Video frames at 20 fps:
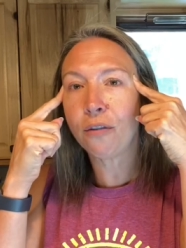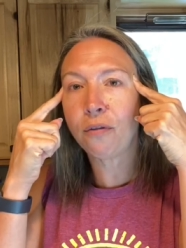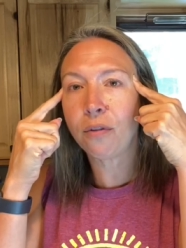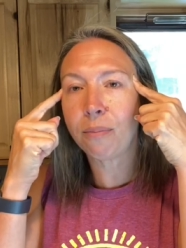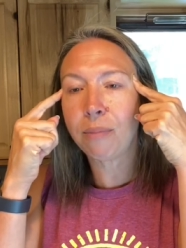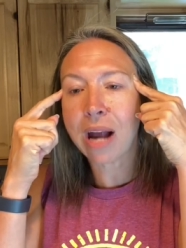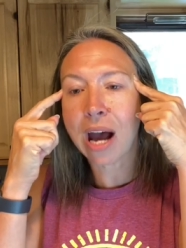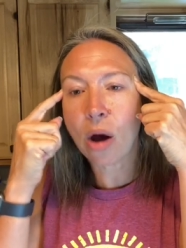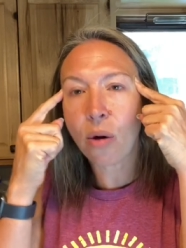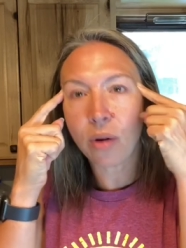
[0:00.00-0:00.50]

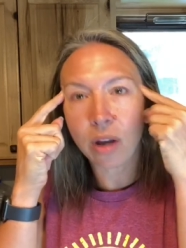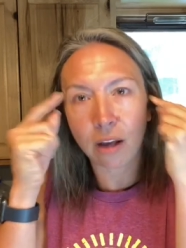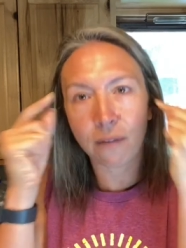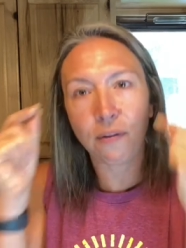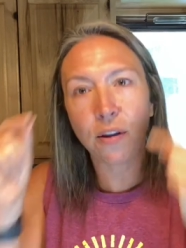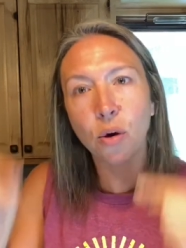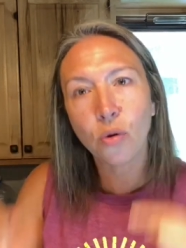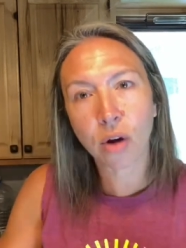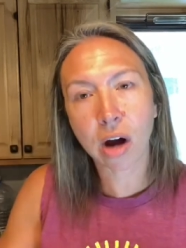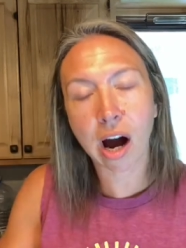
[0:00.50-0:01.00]
from now
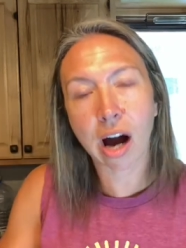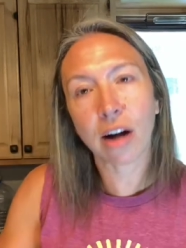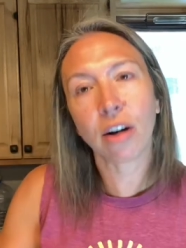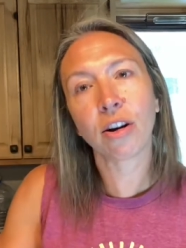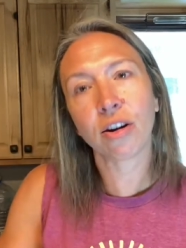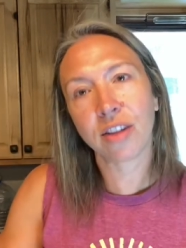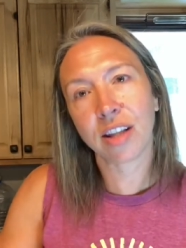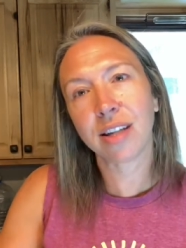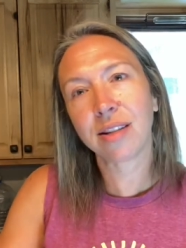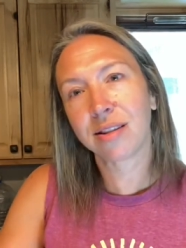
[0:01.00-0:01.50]
if you
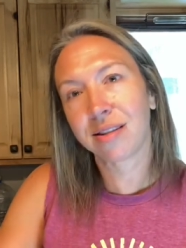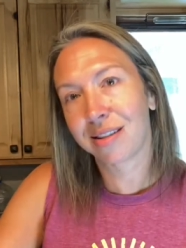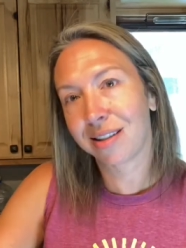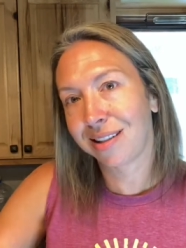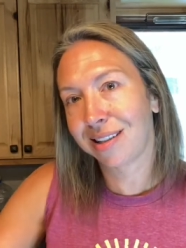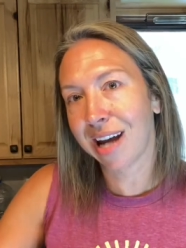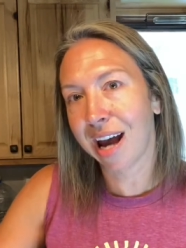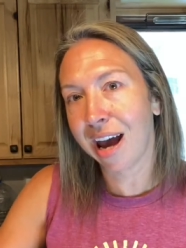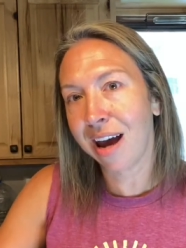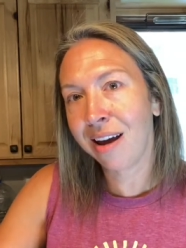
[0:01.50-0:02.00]
conquer this
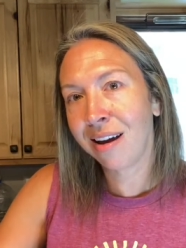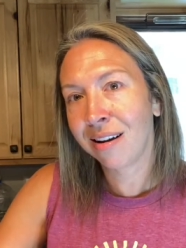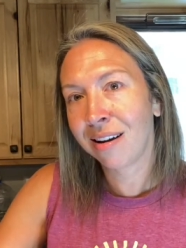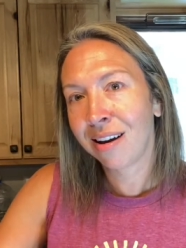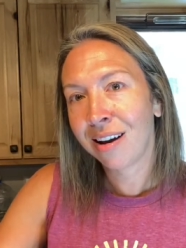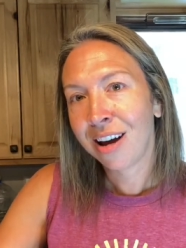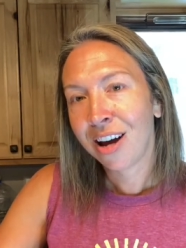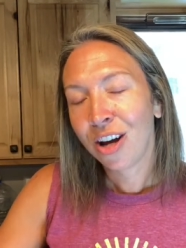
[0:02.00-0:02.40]
today?